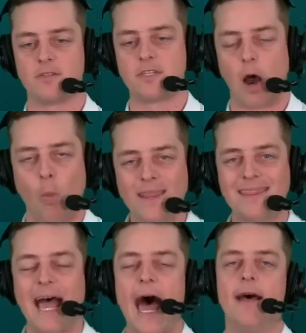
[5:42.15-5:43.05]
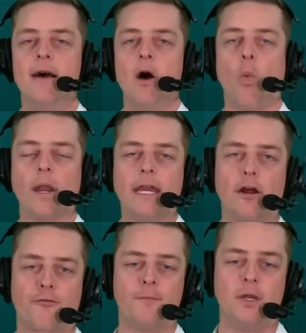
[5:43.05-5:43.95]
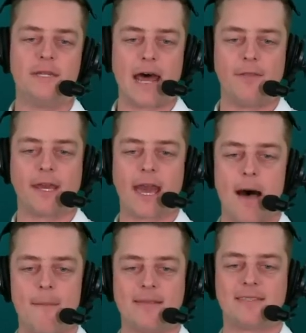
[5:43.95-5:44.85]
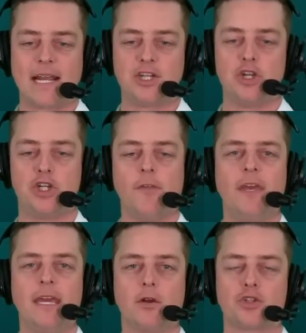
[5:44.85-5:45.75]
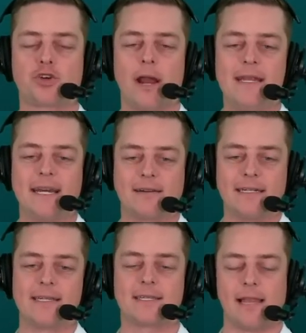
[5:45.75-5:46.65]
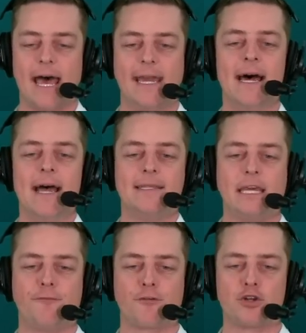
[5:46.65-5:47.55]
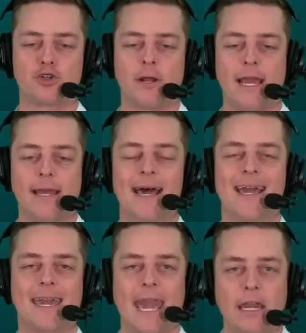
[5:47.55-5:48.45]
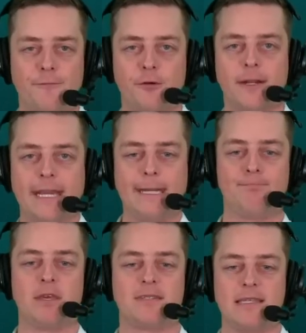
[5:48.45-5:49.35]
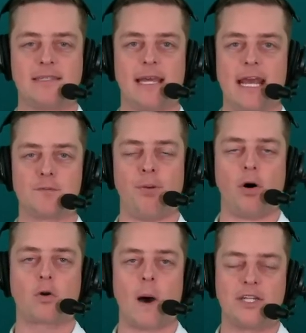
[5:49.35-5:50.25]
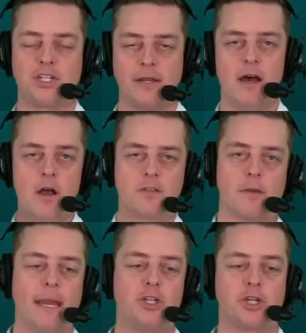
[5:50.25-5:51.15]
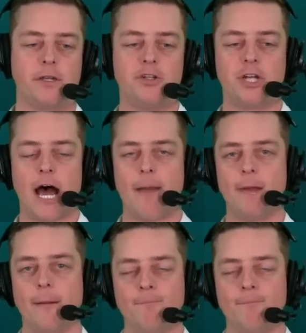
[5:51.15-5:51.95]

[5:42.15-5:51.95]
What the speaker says: So with that, want to hear from you down in the comment section. Should the Eagles trade Darius Slay? T for trade, K for keep. This is today's poll question, so make sure you chime in.